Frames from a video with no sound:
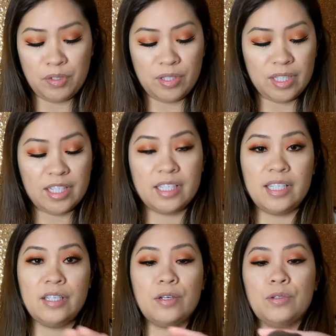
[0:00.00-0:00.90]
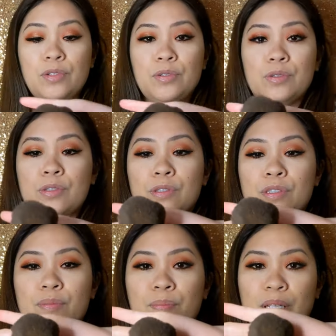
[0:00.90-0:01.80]
using this Eco
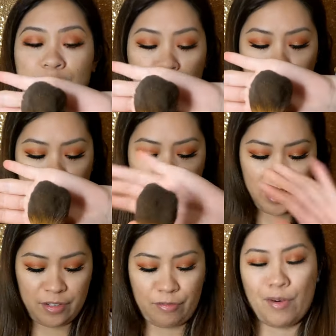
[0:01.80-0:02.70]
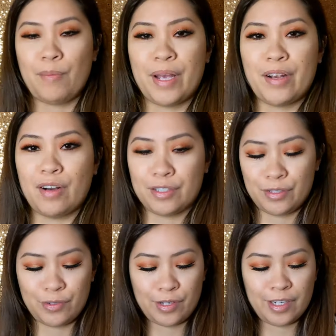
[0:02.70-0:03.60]
Tools blush brush for my
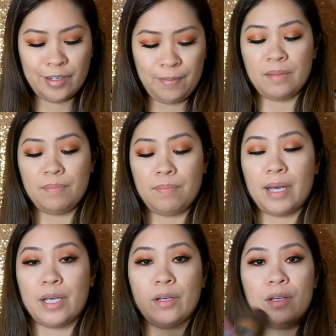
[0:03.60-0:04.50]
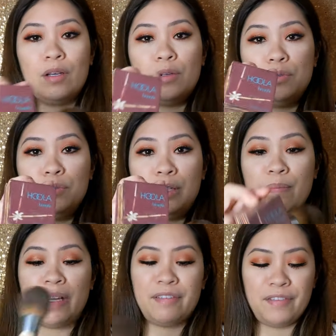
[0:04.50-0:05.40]
contour and my Hoola
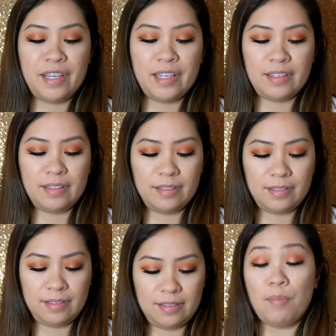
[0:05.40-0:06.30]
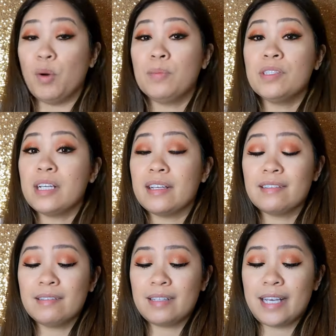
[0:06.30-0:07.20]
Benefit. I'm almost
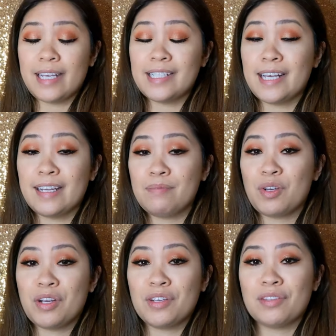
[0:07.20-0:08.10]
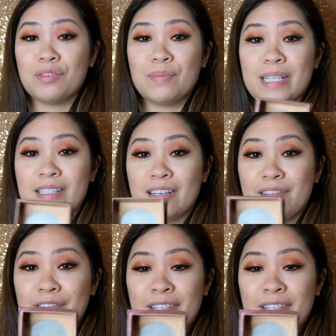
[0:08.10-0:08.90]
done. Like I said, I'm trying to get through my stuff.